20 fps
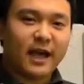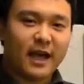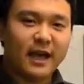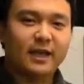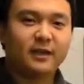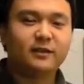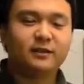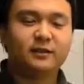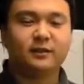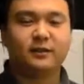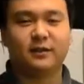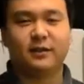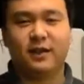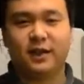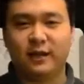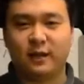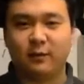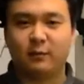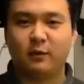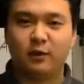And
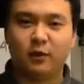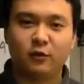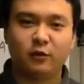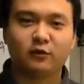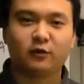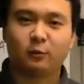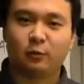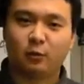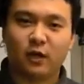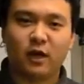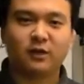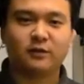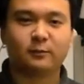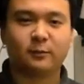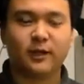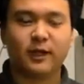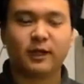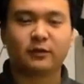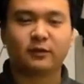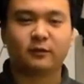it can be used to
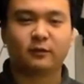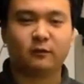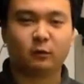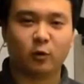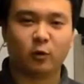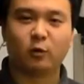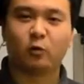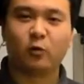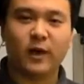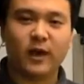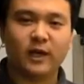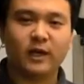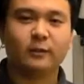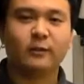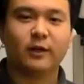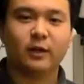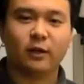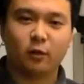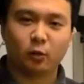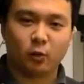prospect for
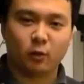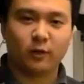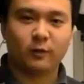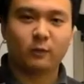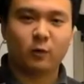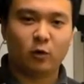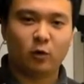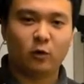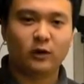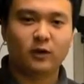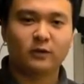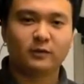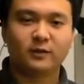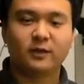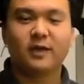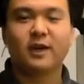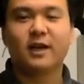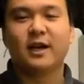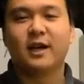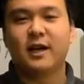uranium and thorium ore,
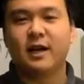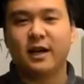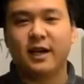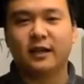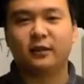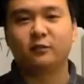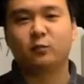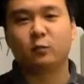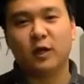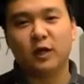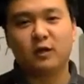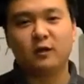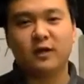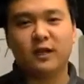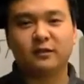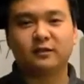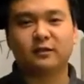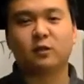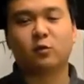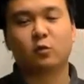as
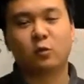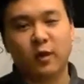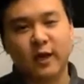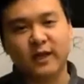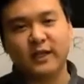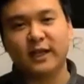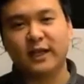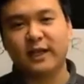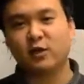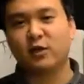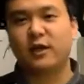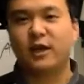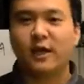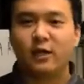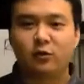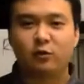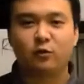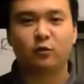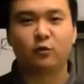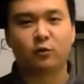well as a great
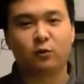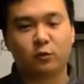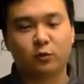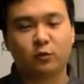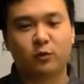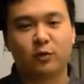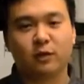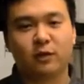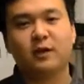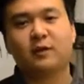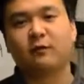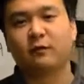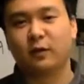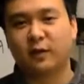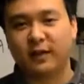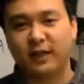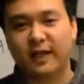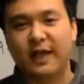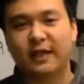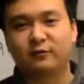educational tool
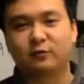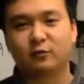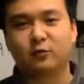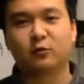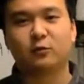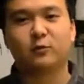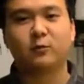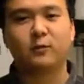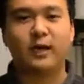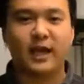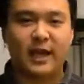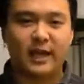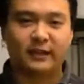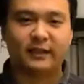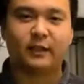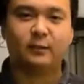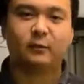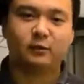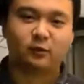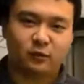for classroom
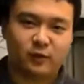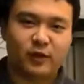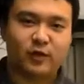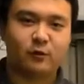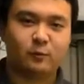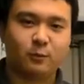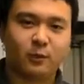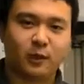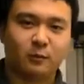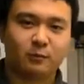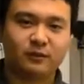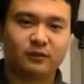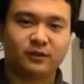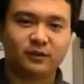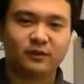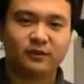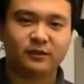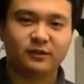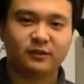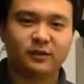and demonstration
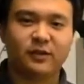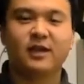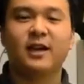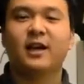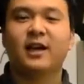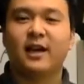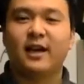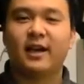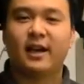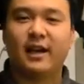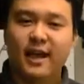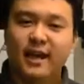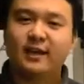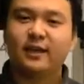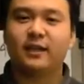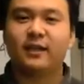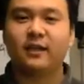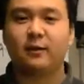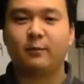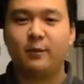purposes.
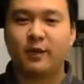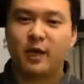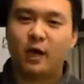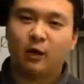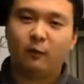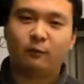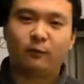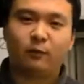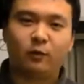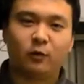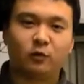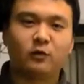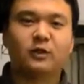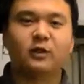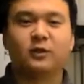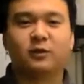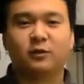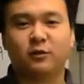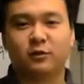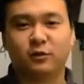And it can be
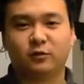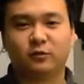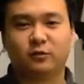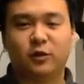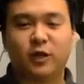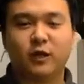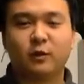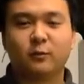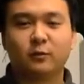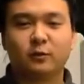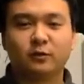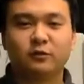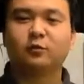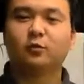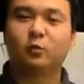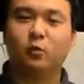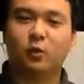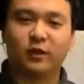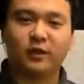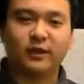helpful to
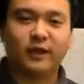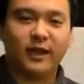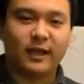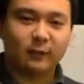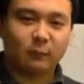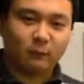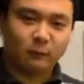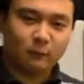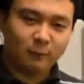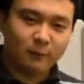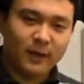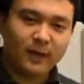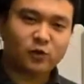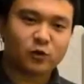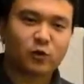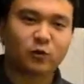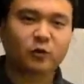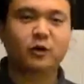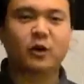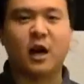astronomers who want to
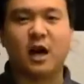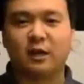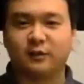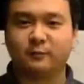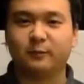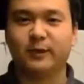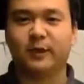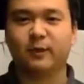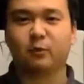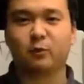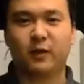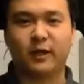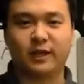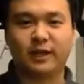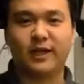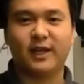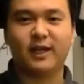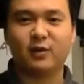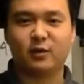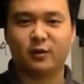measure cosmic
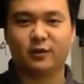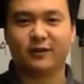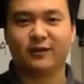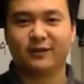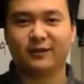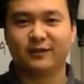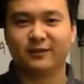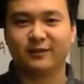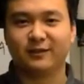radiation.